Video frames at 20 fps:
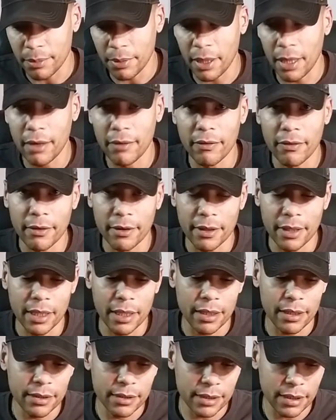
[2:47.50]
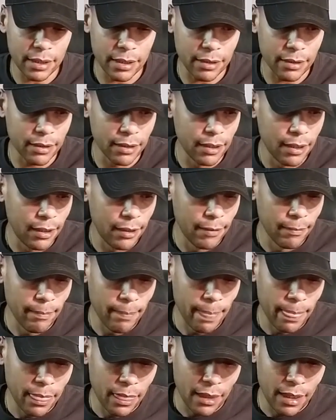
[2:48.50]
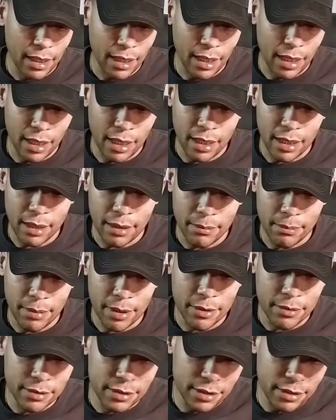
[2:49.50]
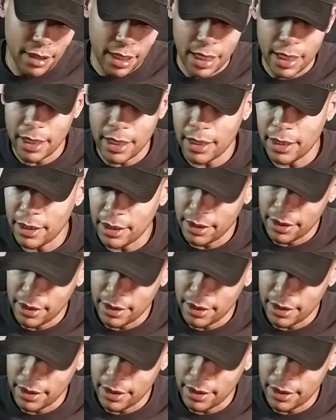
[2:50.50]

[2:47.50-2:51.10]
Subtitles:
you pay for there. So bone dry,